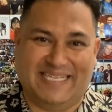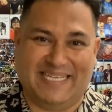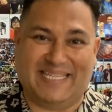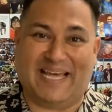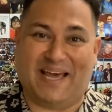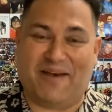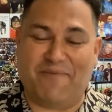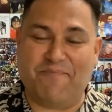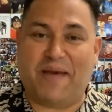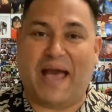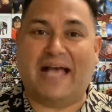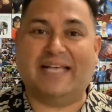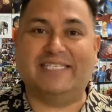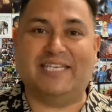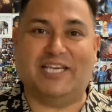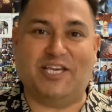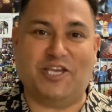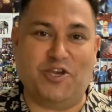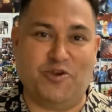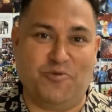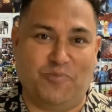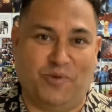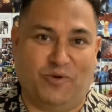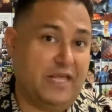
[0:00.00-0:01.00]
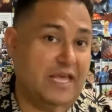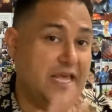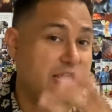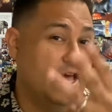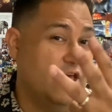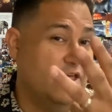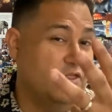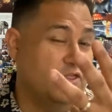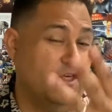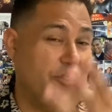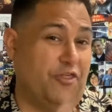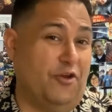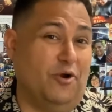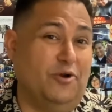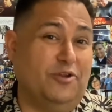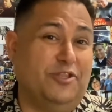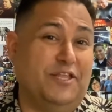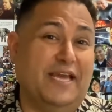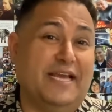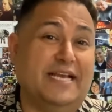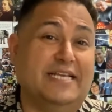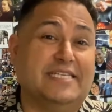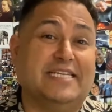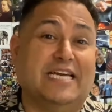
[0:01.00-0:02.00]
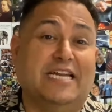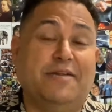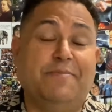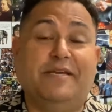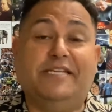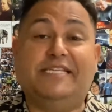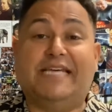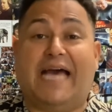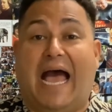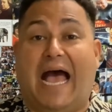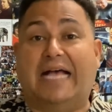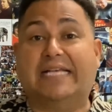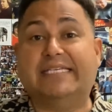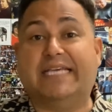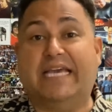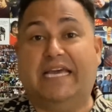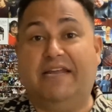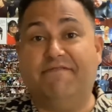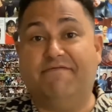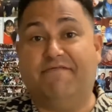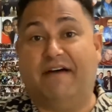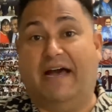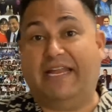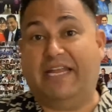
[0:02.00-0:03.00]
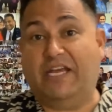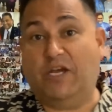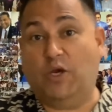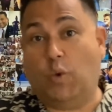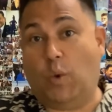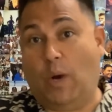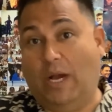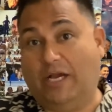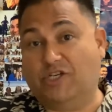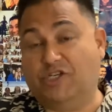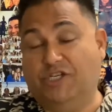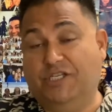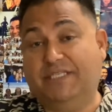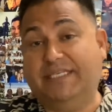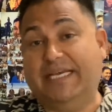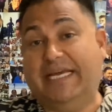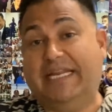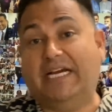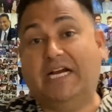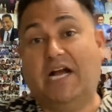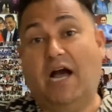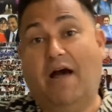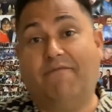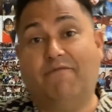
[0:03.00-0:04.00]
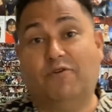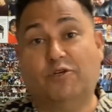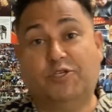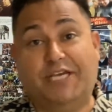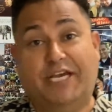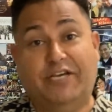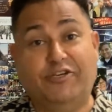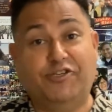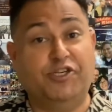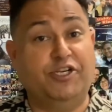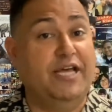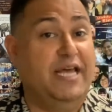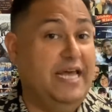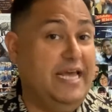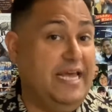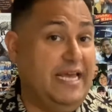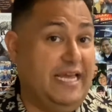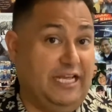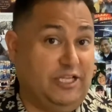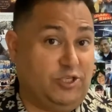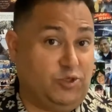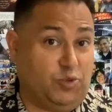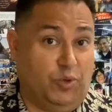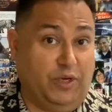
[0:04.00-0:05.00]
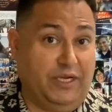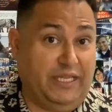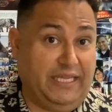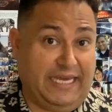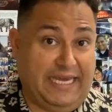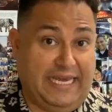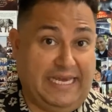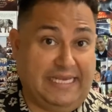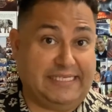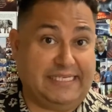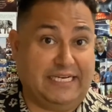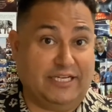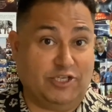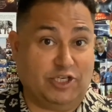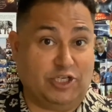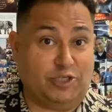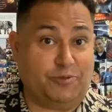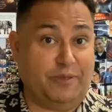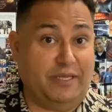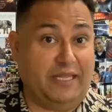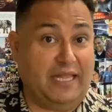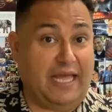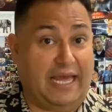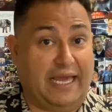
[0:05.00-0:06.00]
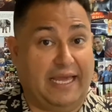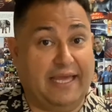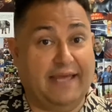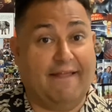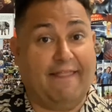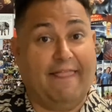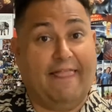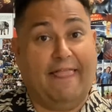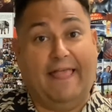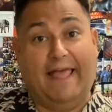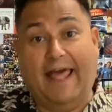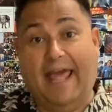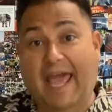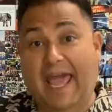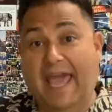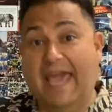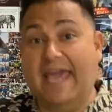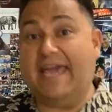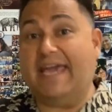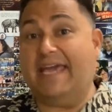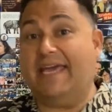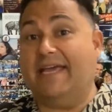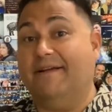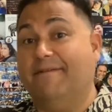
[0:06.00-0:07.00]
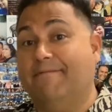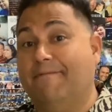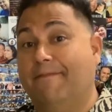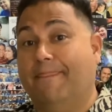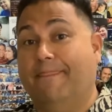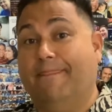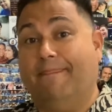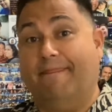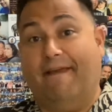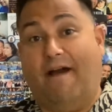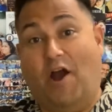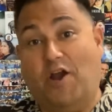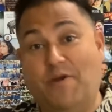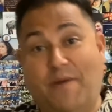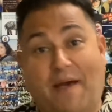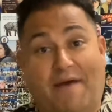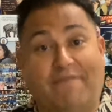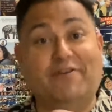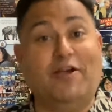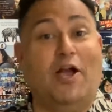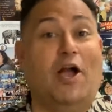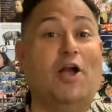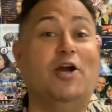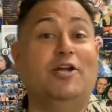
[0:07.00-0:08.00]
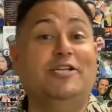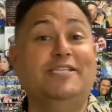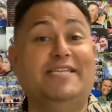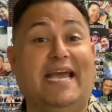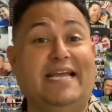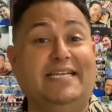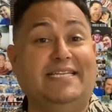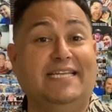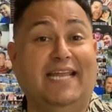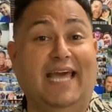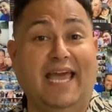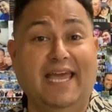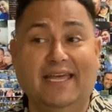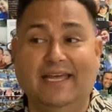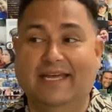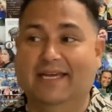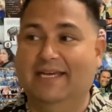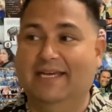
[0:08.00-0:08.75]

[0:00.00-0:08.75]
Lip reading: them as a human. The third thing is going to be to ask inviting questions. In a conversation, it's really easy to just be like, hey, are you having a good day today?